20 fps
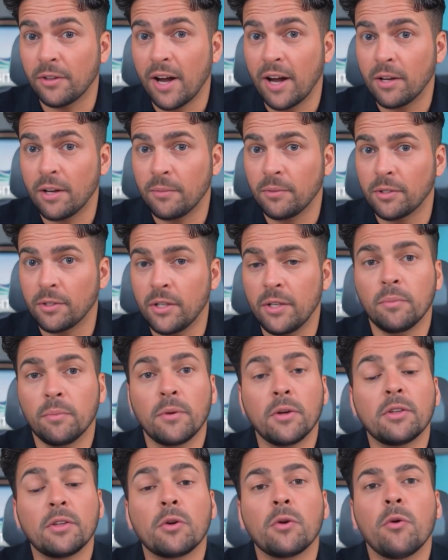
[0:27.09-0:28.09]
dived
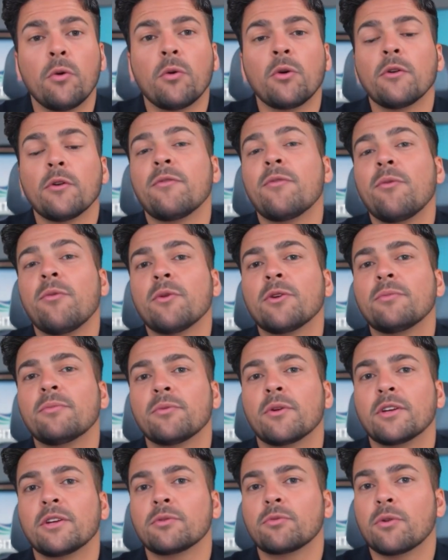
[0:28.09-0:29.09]
deep into the core of
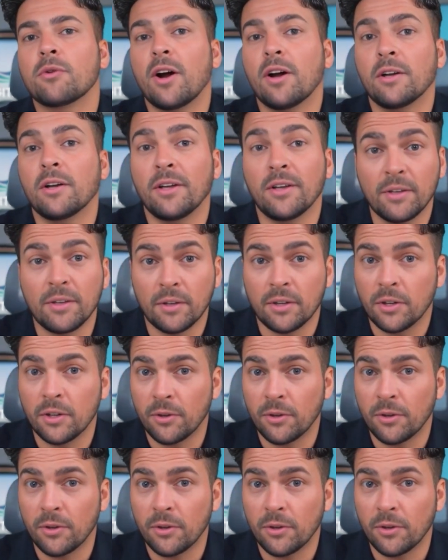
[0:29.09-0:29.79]
WordPress Rocket,